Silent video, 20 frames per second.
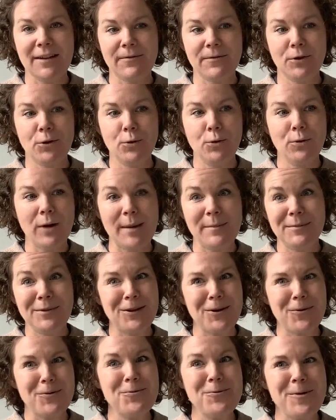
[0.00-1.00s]
who
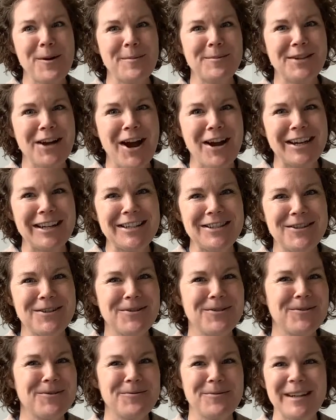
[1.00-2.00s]
I'm talking
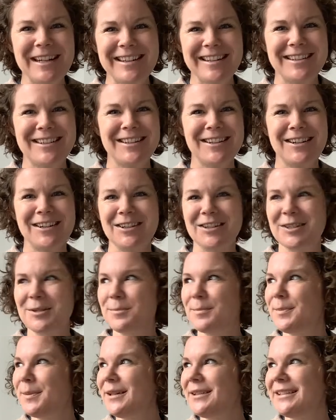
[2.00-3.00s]
to,
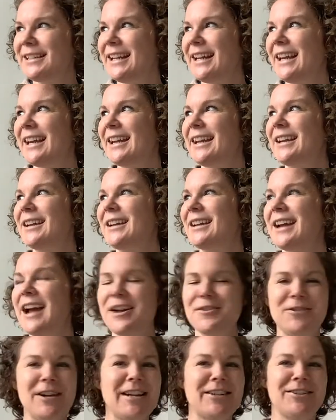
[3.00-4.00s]
realtors, building
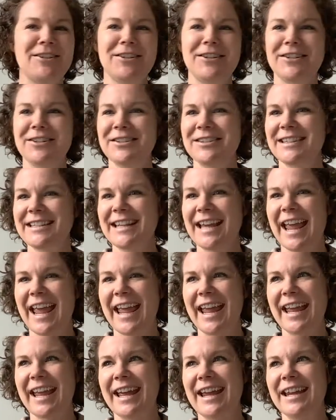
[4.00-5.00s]
contractors,
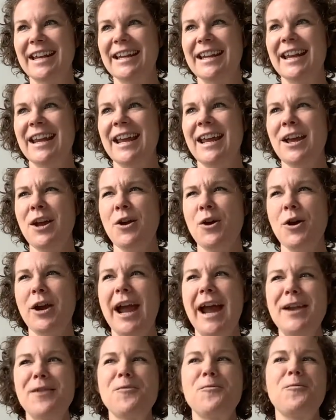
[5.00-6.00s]
and
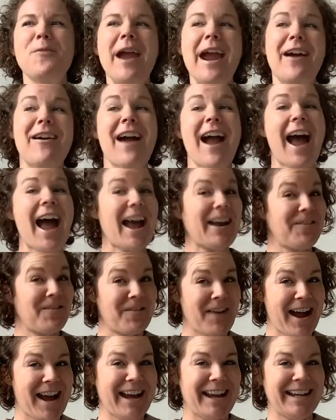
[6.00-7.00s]
kind of where I
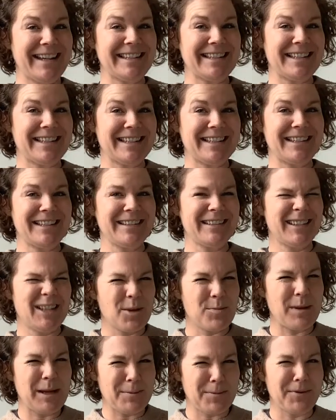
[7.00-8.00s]
find the
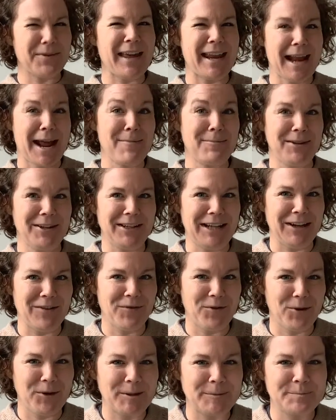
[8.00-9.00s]
people that I'm looking
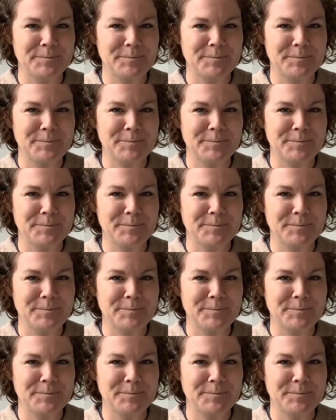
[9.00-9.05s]
for.